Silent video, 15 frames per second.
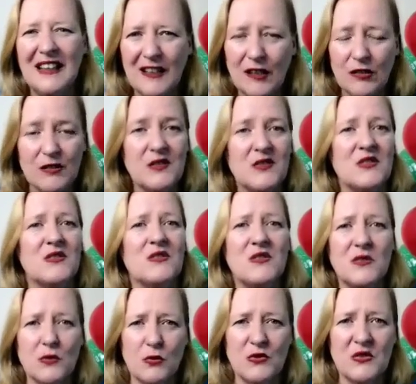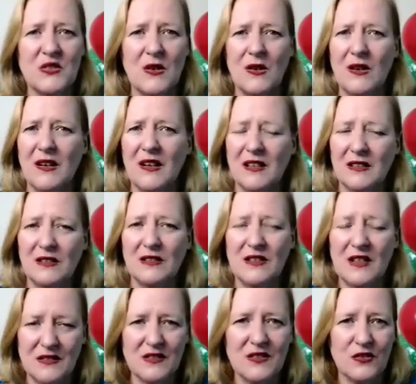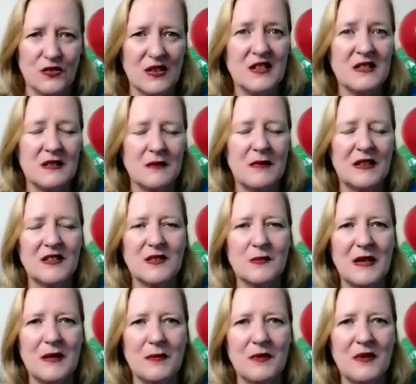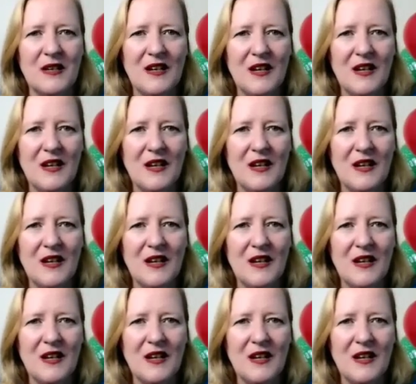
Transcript: increase in suicide and stress amongst people.